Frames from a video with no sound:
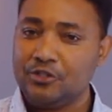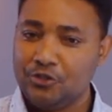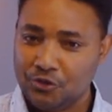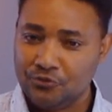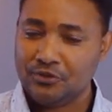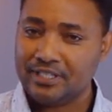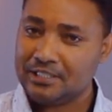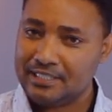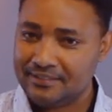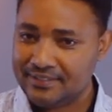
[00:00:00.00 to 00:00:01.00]
Don't
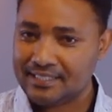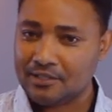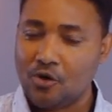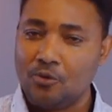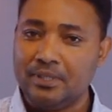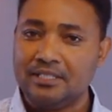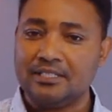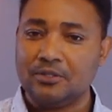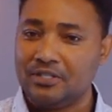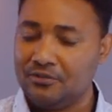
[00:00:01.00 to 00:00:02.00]
forget to leave us a
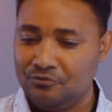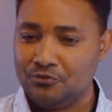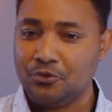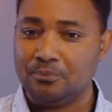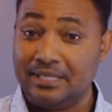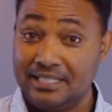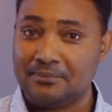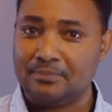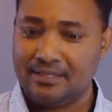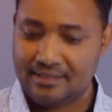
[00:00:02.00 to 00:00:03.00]
comment if you're
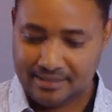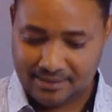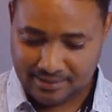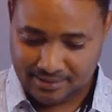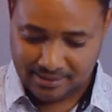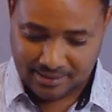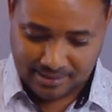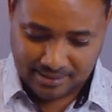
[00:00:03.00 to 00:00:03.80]
blessed by these